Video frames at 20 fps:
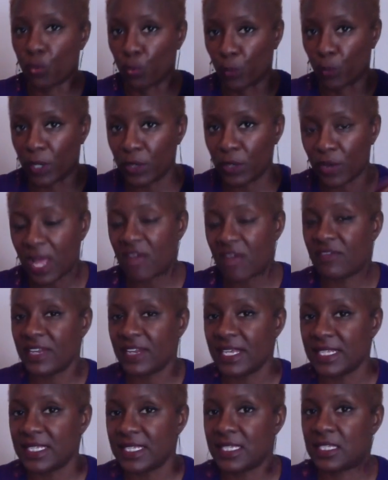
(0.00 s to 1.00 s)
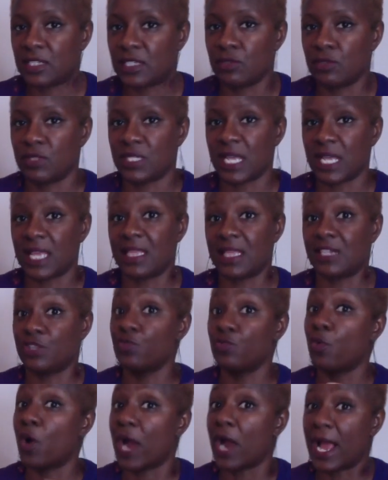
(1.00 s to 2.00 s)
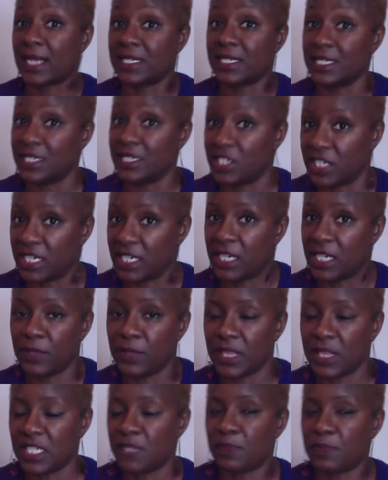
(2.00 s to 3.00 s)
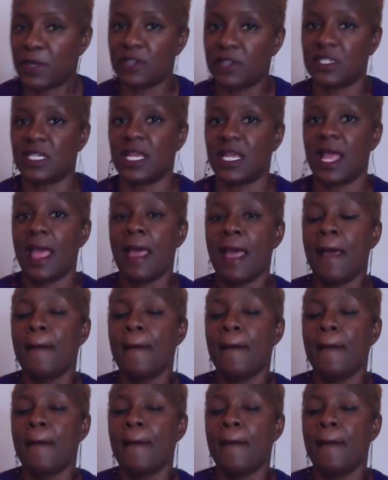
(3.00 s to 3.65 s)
real evidence to say that you are actually cheating with this person,